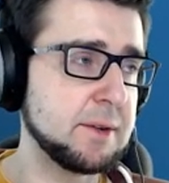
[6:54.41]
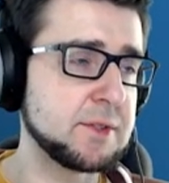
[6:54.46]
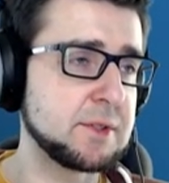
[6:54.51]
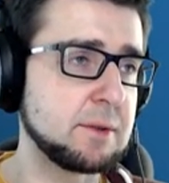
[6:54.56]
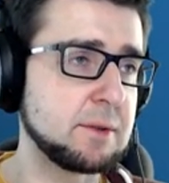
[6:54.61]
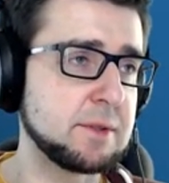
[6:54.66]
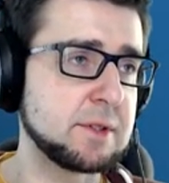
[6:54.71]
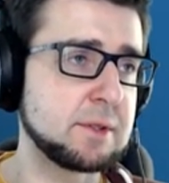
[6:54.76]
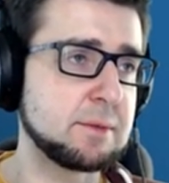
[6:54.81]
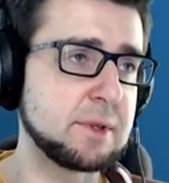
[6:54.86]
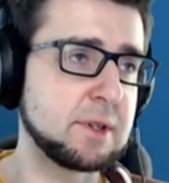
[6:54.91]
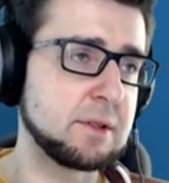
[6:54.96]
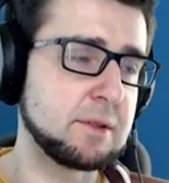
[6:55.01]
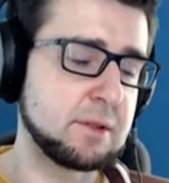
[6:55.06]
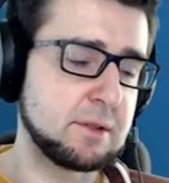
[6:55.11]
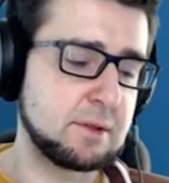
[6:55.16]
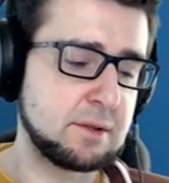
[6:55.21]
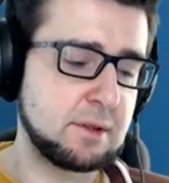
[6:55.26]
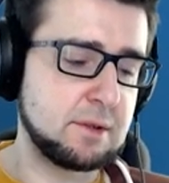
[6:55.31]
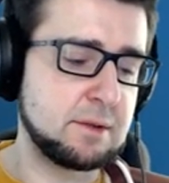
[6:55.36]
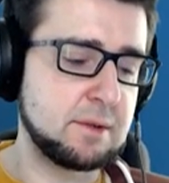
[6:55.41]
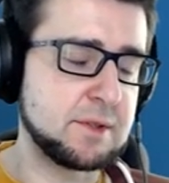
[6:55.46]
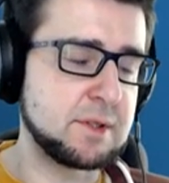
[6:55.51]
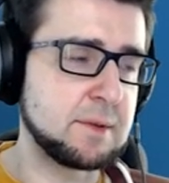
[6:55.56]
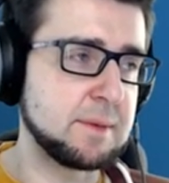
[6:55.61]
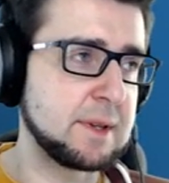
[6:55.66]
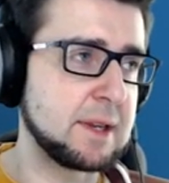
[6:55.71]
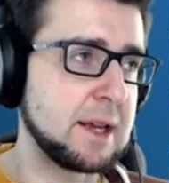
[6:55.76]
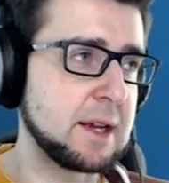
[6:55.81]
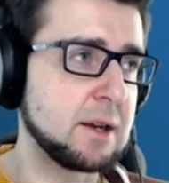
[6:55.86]
So it's going to go
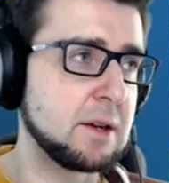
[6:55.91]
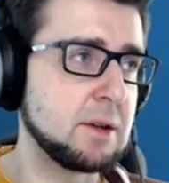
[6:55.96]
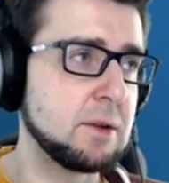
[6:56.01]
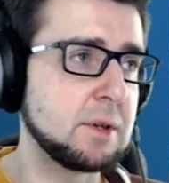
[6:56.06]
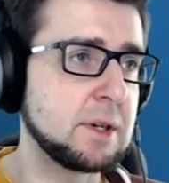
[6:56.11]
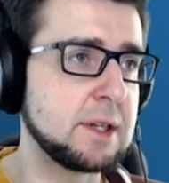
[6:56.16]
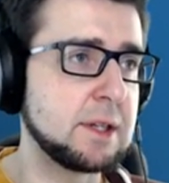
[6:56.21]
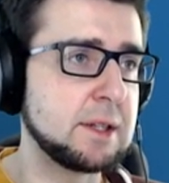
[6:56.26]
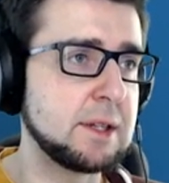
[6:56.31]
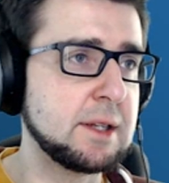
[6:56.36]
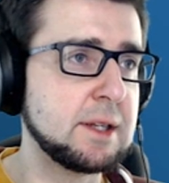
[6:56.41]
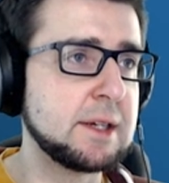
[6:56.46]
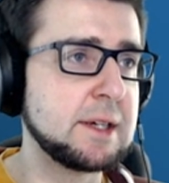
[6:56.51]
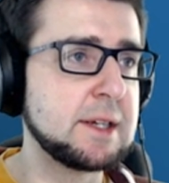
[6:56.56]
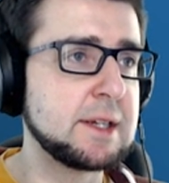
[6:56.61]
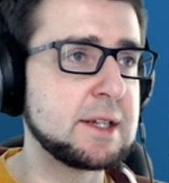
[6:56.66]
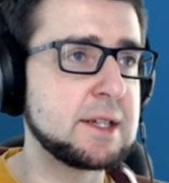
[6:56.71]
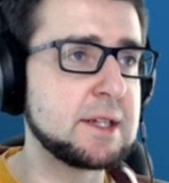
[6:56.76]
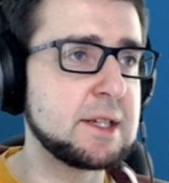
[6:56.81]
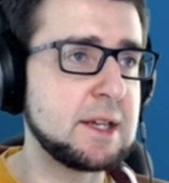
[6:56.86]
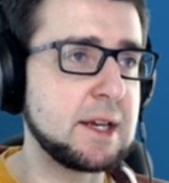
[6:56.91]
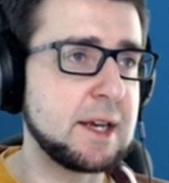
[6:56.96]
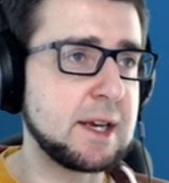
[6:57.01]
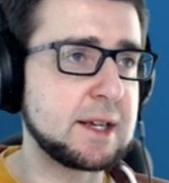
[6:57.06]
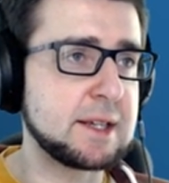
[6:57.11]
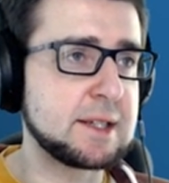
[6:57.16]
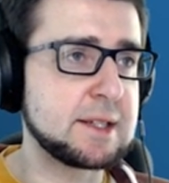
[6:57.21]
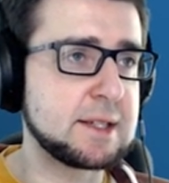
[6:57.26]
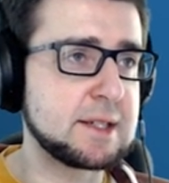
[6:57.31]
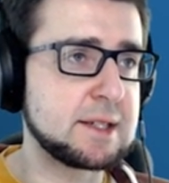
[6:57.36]
something like local
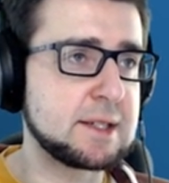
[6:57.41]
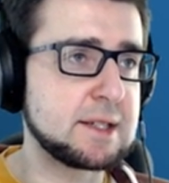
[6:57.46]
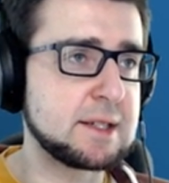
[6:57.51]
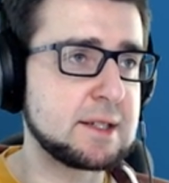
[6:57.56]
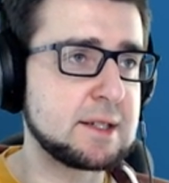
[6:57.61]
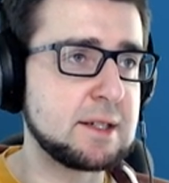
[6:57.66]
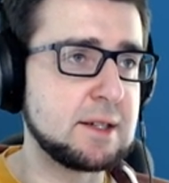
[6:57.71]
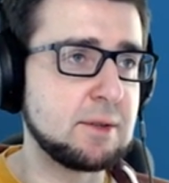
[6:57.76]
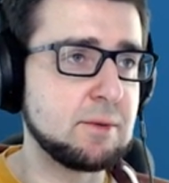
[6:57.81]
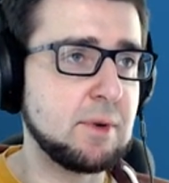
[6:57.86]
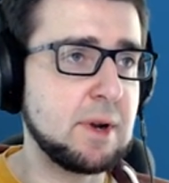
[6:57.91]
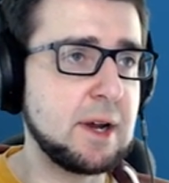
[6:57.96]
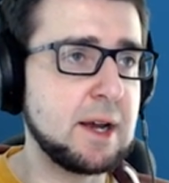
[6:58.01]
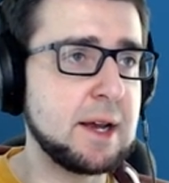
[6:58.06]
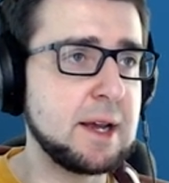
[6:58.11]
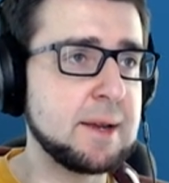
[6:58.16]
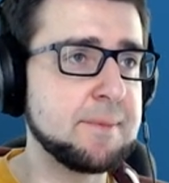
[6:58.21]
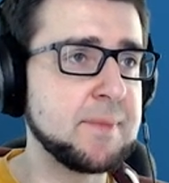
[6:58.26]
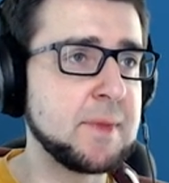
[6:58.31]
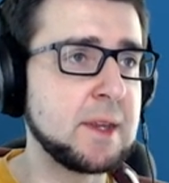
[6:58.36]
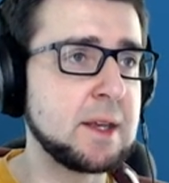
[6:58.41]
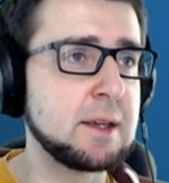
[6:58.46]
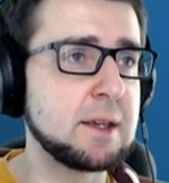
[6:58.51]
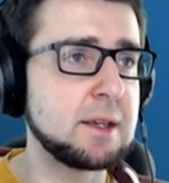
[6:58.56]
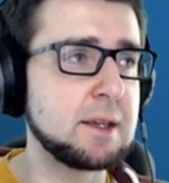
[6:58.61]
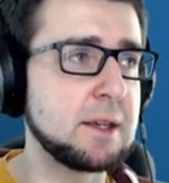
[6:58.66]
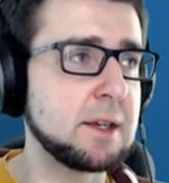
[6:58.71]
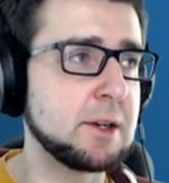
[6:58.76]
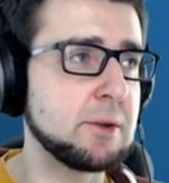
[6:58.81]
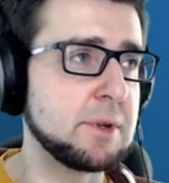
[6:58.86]
txty
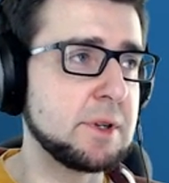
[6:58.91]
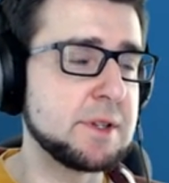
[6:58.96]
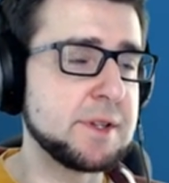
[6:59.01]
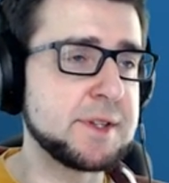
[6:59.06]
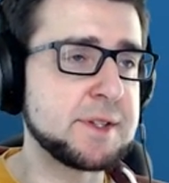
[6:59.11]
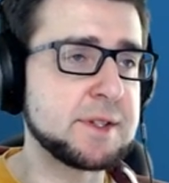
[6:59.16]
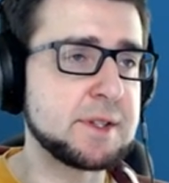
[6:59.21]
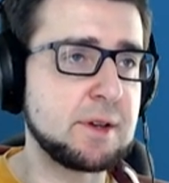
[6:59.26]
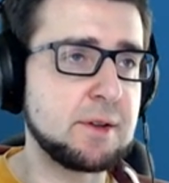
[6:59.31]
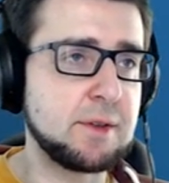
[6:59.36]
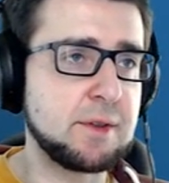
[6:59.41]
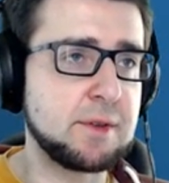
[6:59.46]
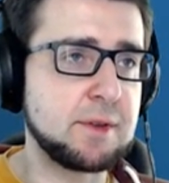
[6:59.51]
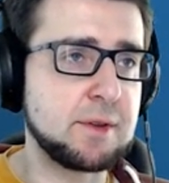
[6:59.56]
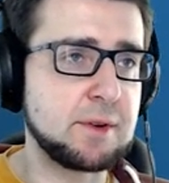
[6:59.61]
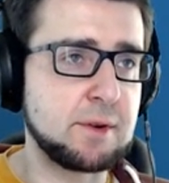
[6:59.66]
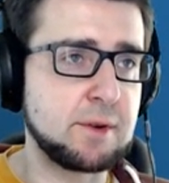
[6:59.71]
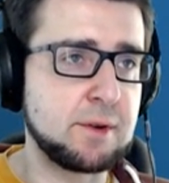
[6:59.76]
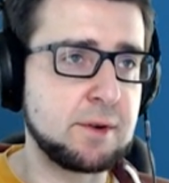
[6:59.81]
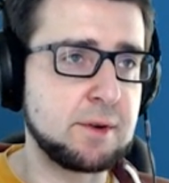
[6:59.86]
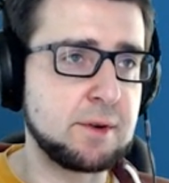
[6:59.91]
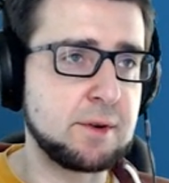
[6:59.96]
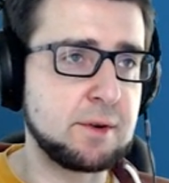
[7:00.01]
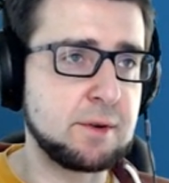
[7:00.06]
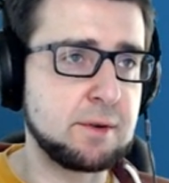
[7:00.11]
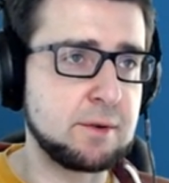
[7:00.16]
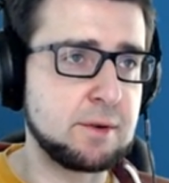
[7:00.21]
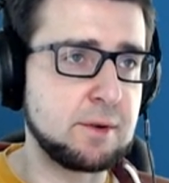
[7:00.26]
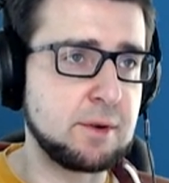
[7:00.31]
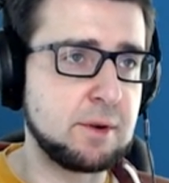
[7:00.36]
equals
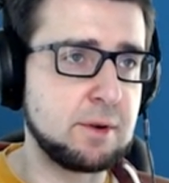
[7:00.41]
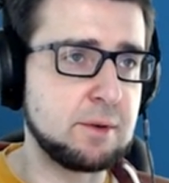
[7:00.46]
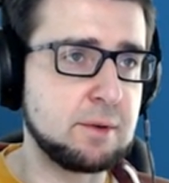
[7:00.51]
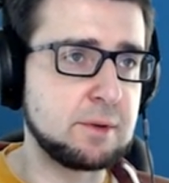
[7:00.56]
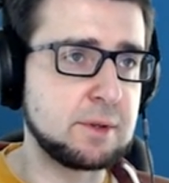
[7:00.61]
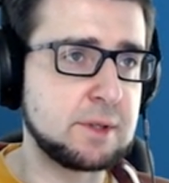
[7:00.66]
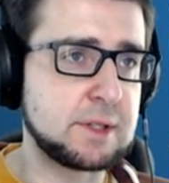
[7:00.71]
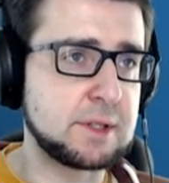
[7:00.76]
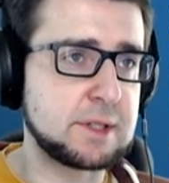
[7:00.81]
throw